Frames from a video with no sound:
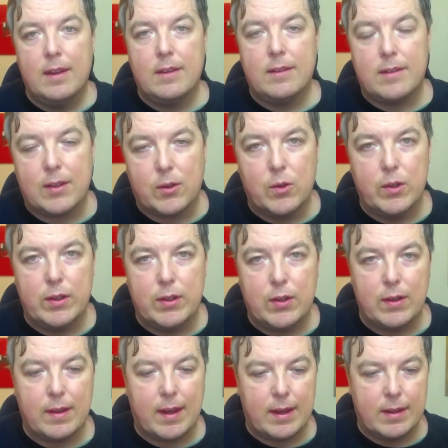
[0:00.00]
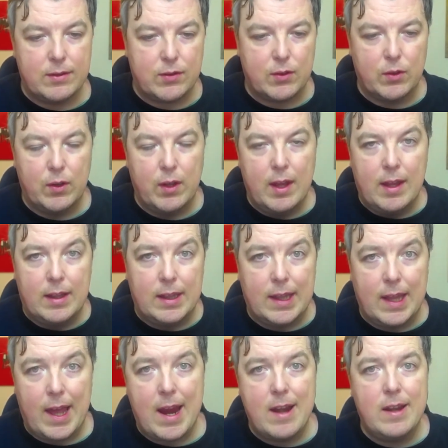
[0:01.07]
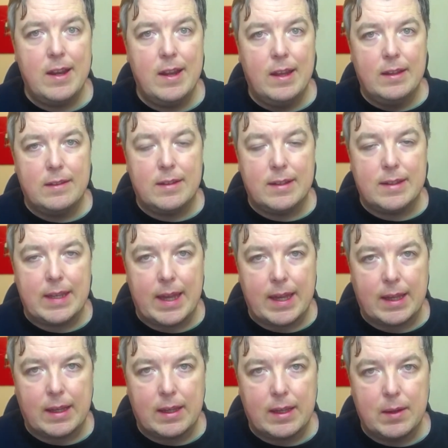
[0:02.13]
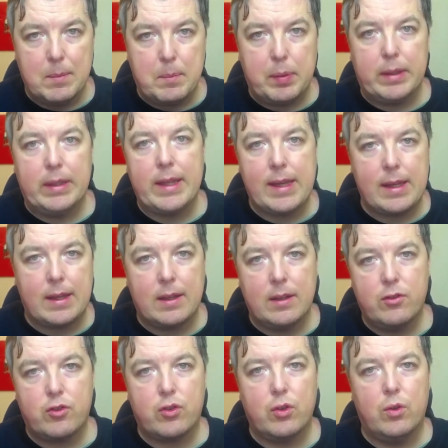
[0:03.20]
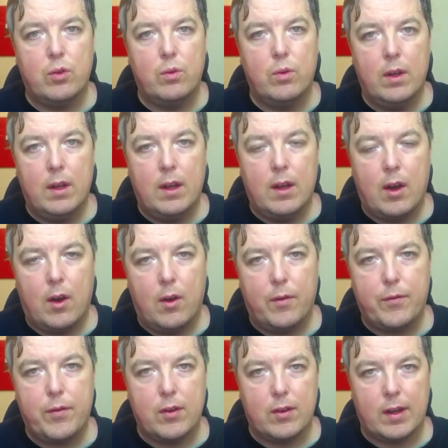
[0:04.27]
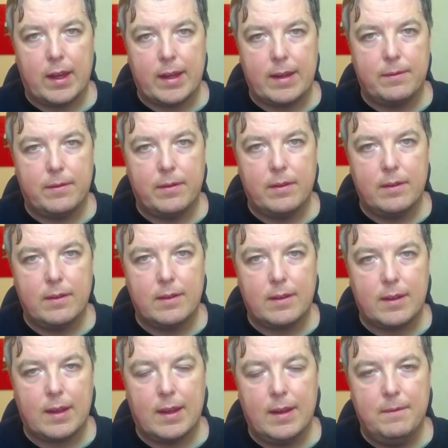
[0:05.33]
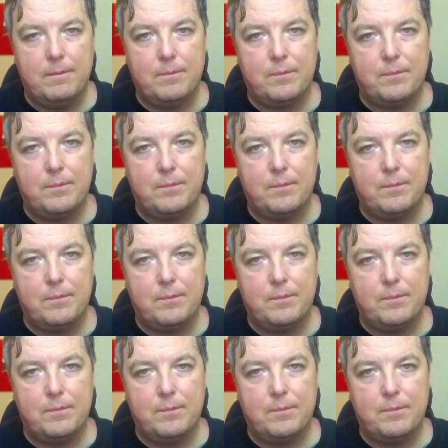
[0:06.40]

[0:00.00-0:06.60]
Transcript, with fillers: to go and do that. So learn to take complete control of your life, yeah?